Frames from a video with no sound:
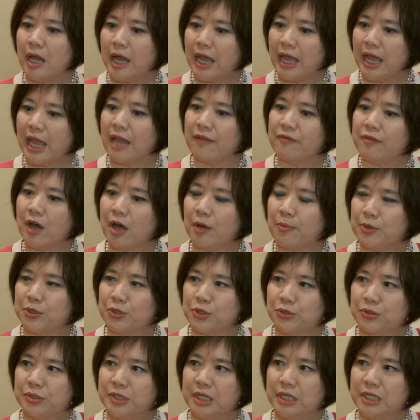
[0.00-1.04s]
I have
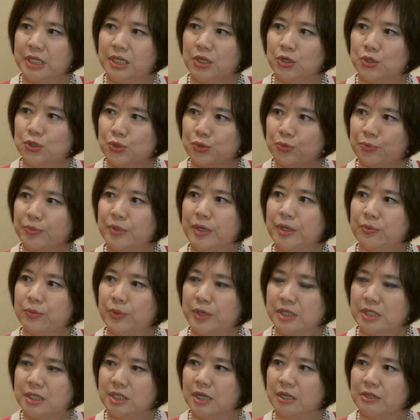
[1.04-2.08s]
opportunity to meet
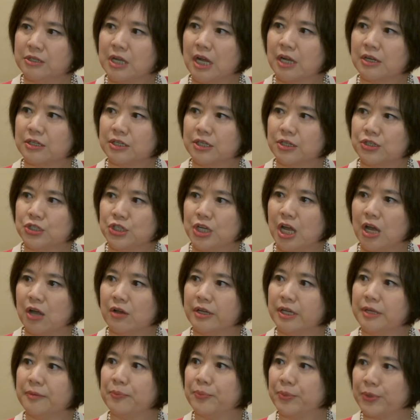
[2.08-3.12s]
with uh, Dr. Chao
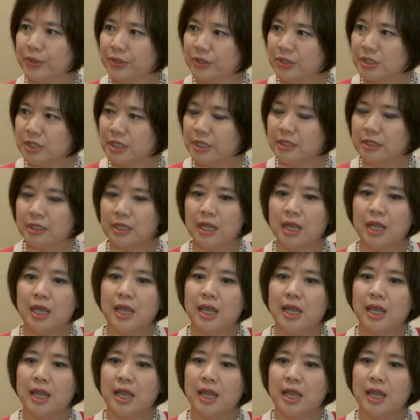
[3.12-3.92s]
in person,